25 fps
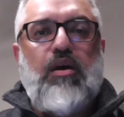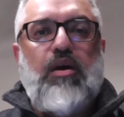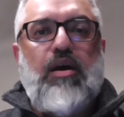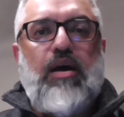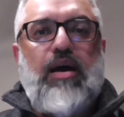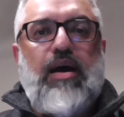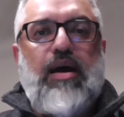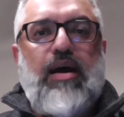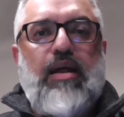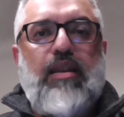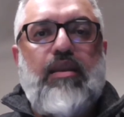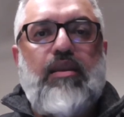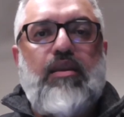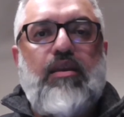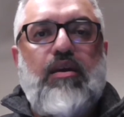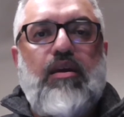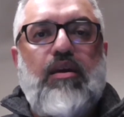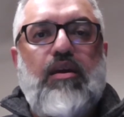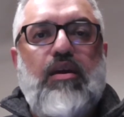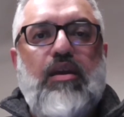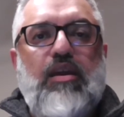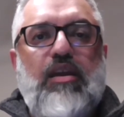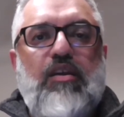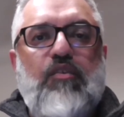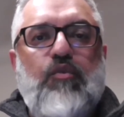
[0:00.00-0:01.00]
and
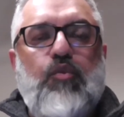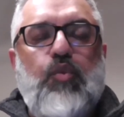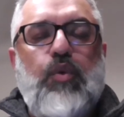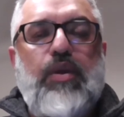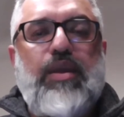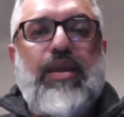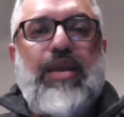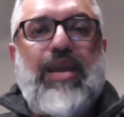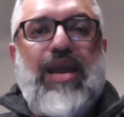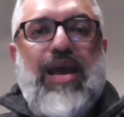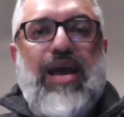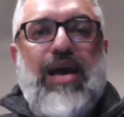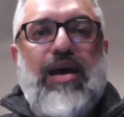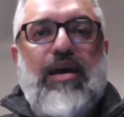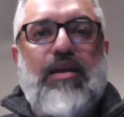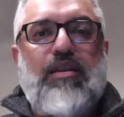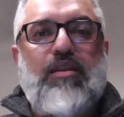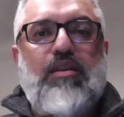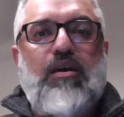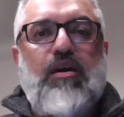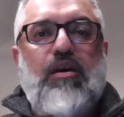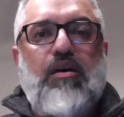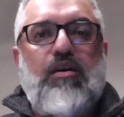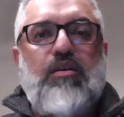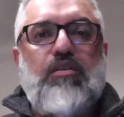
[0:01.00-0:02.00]
if we
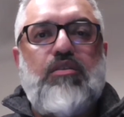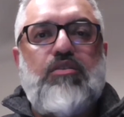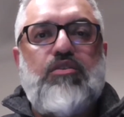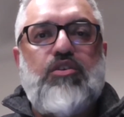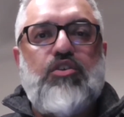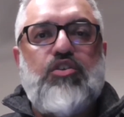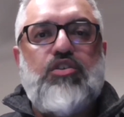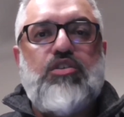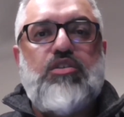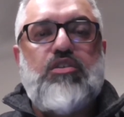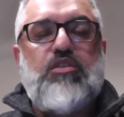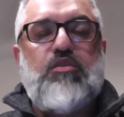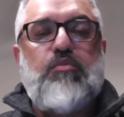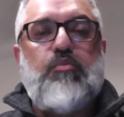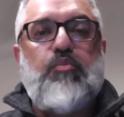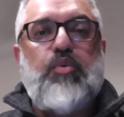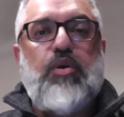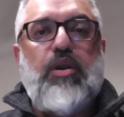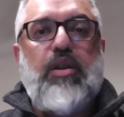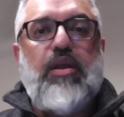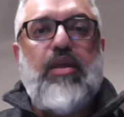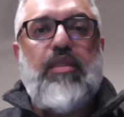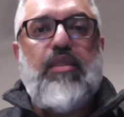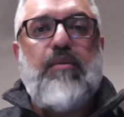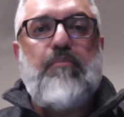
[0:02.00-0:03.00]
can, just to
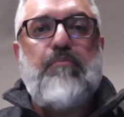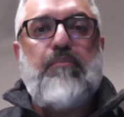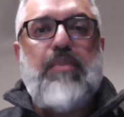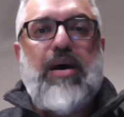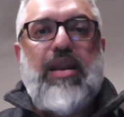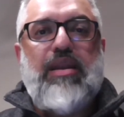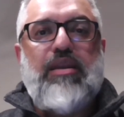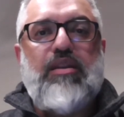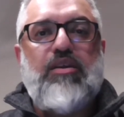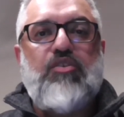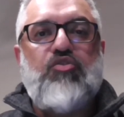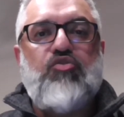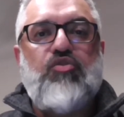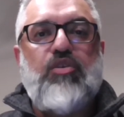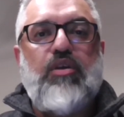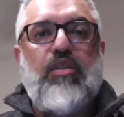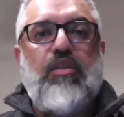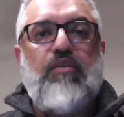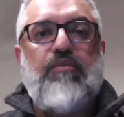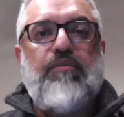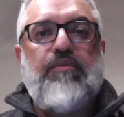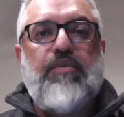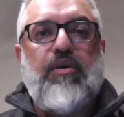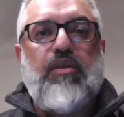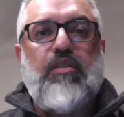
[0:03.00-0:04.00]
pray the mandatory, the
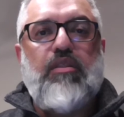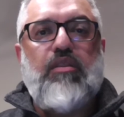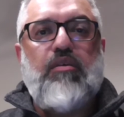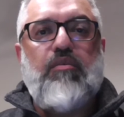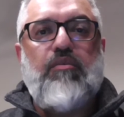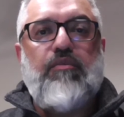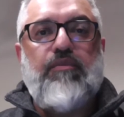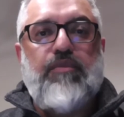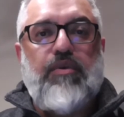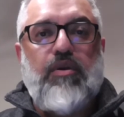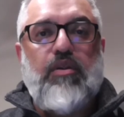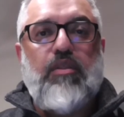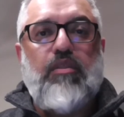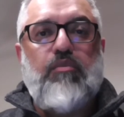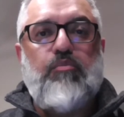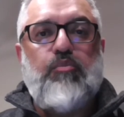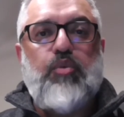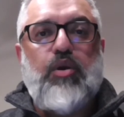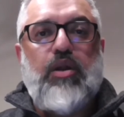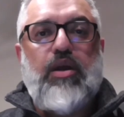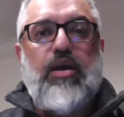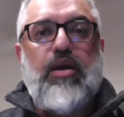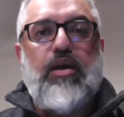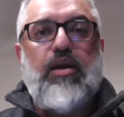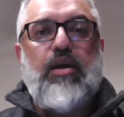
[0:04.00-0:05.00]
Fard
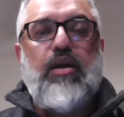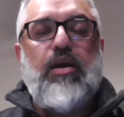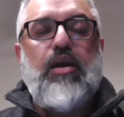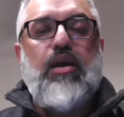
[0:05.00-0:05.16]
prayer